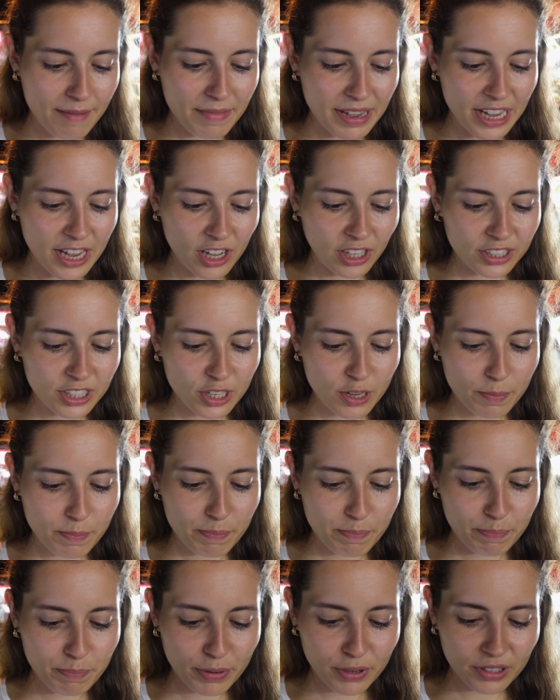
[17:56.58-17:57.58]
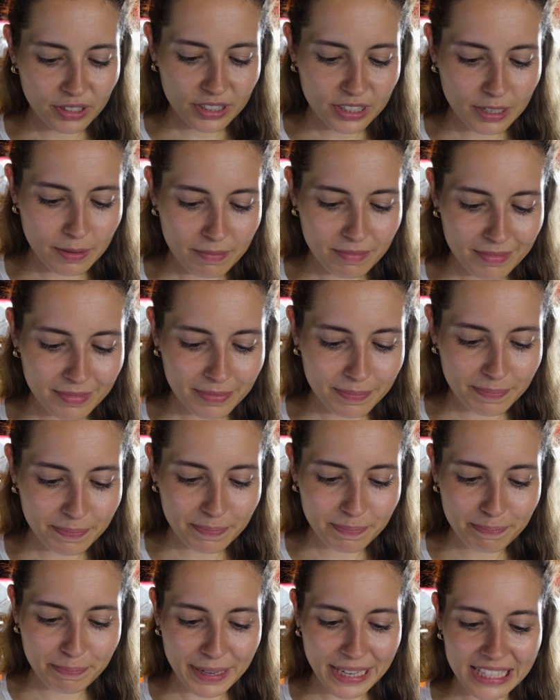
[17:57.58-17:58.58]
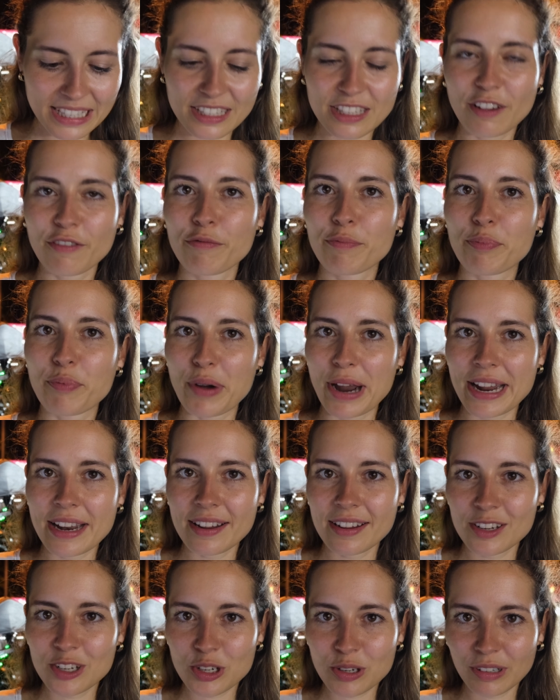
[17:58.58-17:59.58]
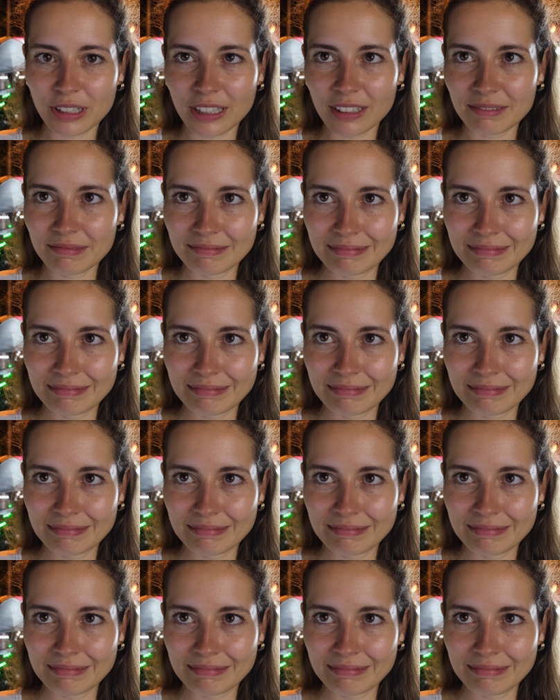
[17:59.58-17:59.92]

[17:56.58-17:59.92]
He also put some pieces of bread into it.